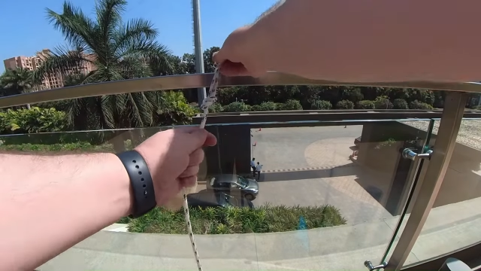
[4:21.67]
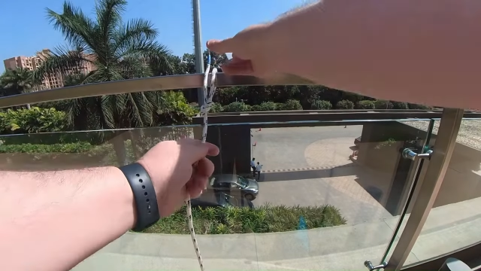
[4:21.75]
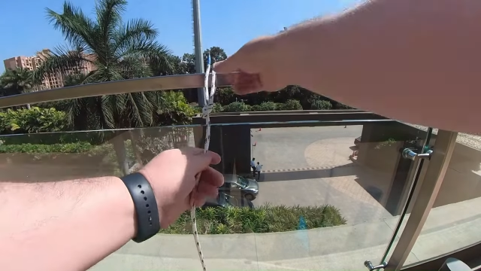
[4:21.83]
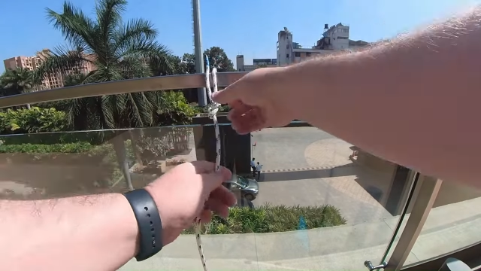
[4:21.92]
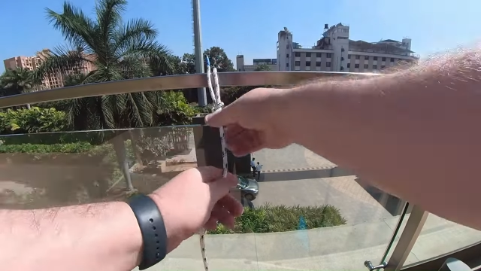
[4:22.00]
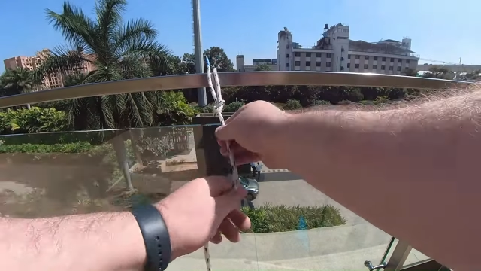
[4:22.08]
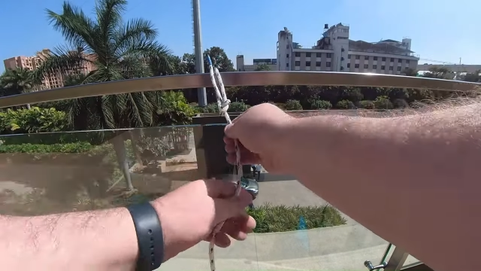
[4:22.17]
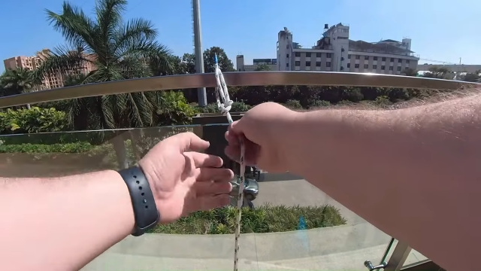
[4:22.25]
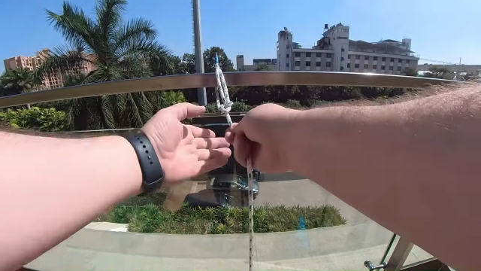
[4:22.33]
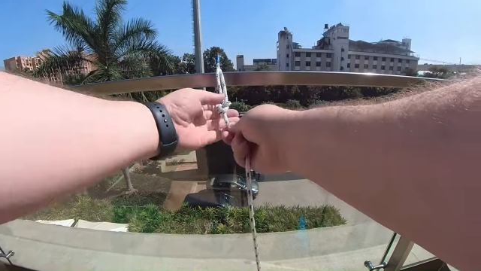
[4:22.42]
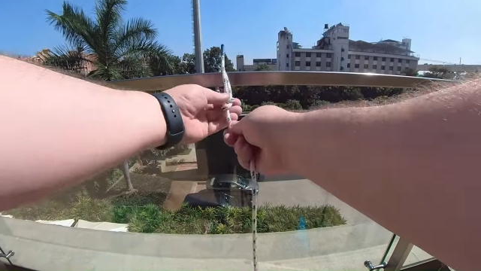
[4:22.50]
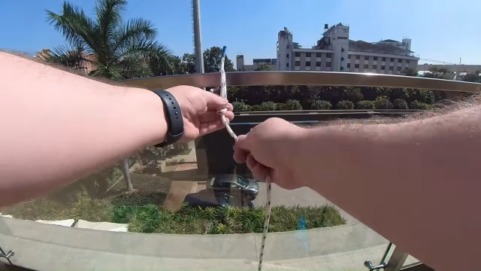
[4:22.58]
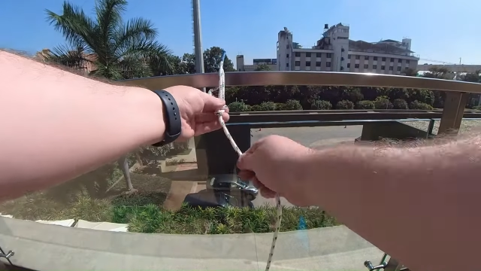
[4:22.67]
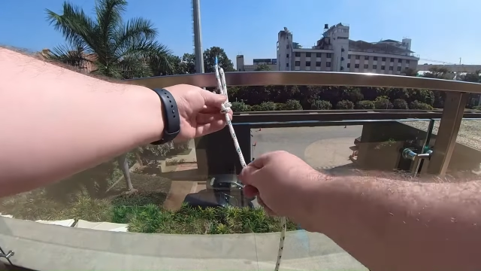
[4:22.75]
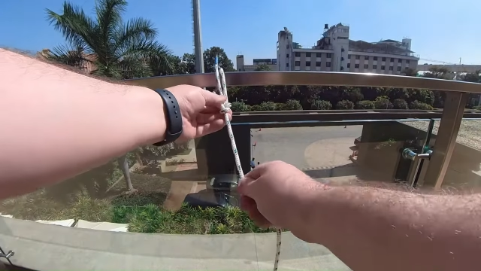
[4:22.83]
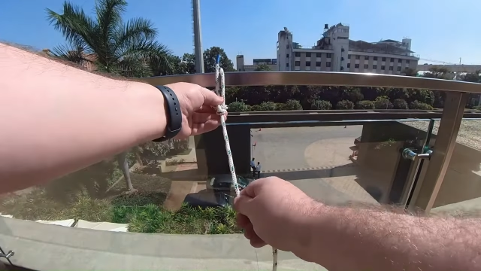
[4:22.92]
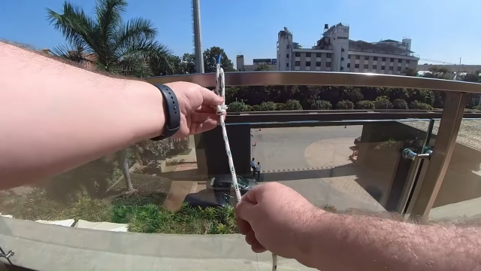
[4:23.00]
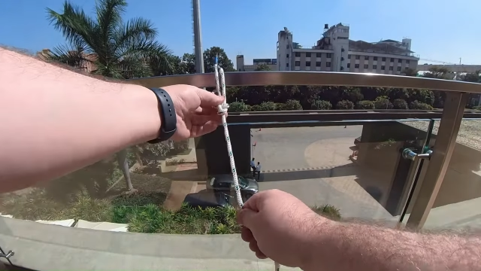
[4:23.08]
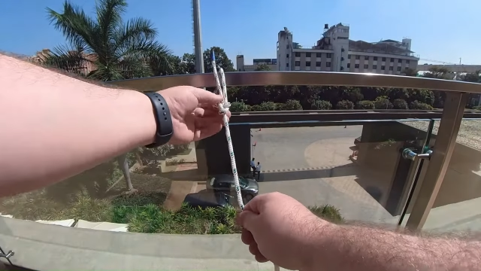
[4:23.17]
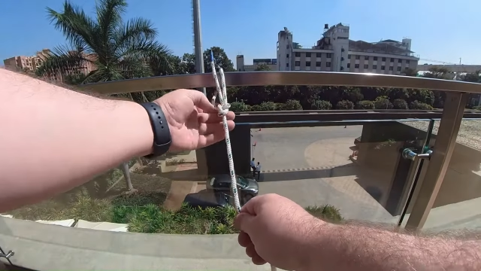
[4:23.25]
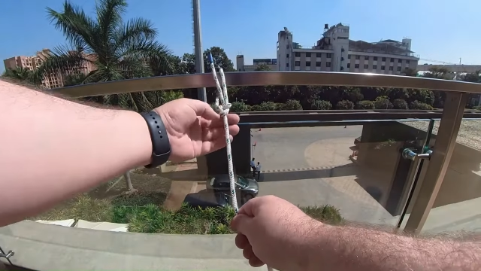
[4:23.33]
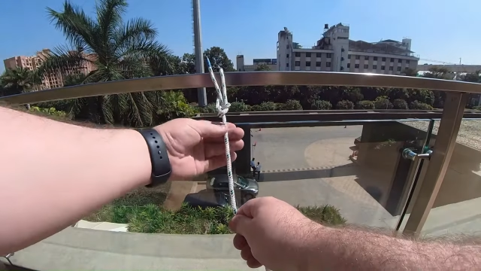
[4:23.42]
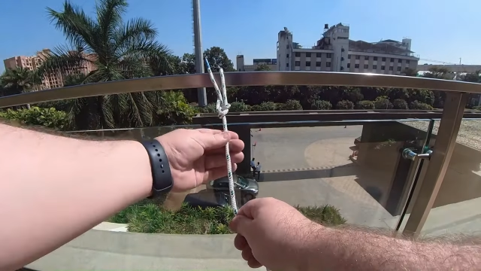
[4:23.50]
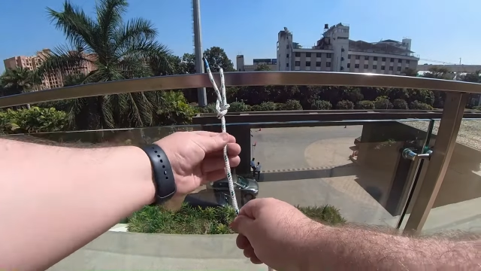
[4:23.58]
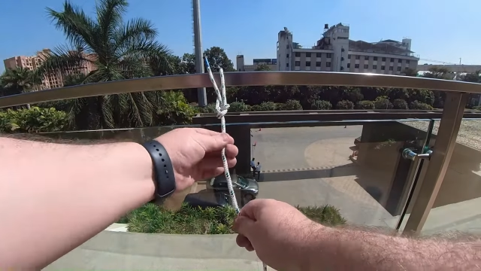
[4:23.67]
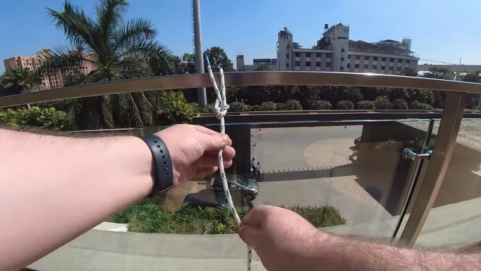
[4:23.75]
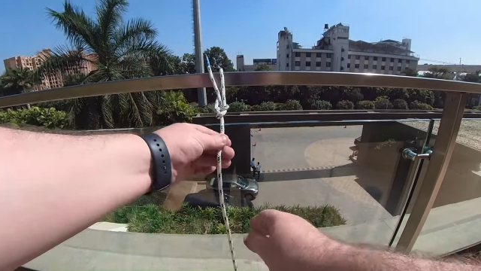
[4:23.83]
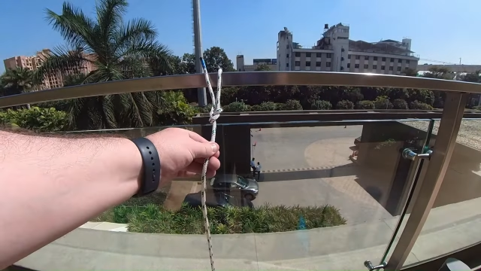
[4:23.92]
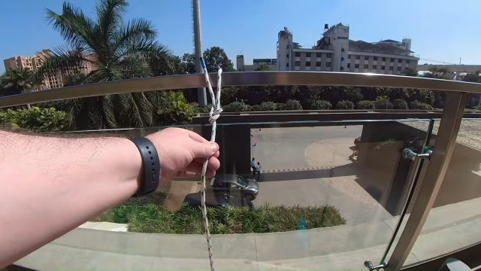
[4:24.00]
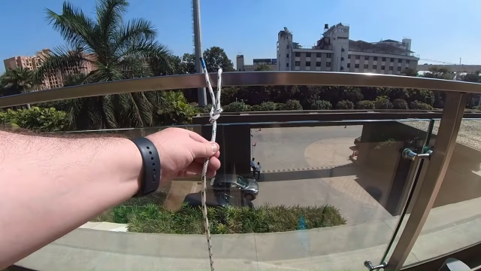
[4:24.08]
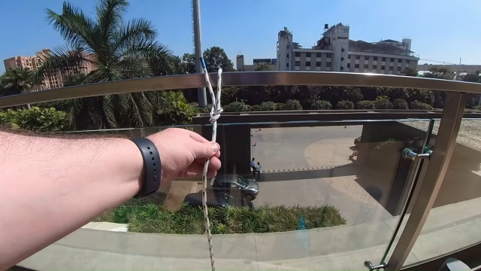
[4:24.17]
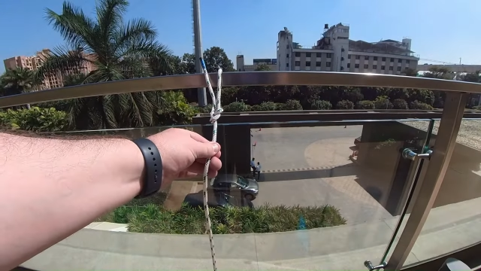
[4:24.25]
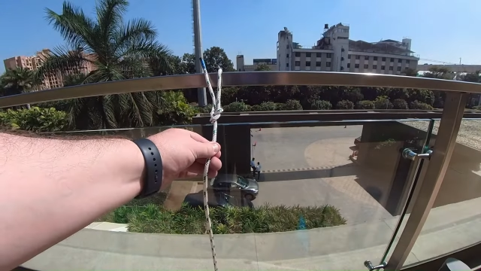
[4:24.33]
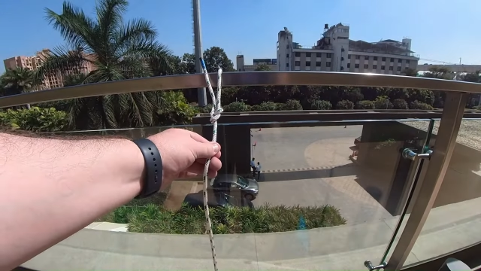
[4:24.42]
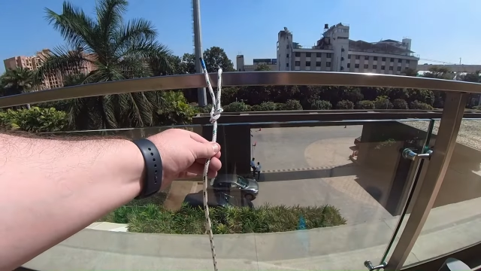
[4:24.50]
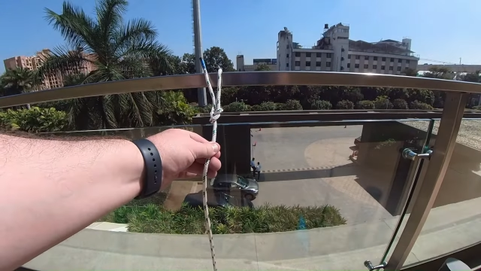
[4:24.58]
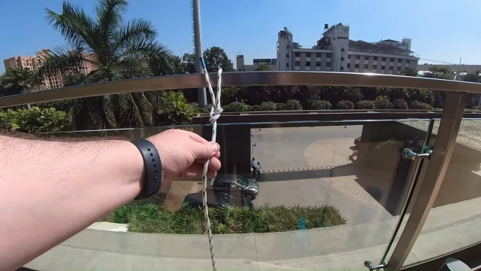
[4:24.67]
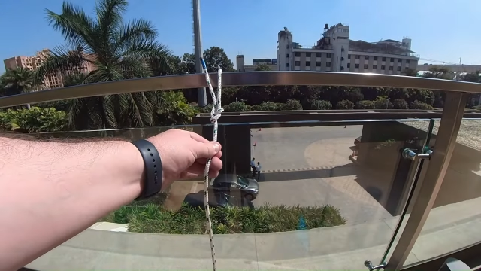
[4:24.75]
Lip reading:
(no speaker visible)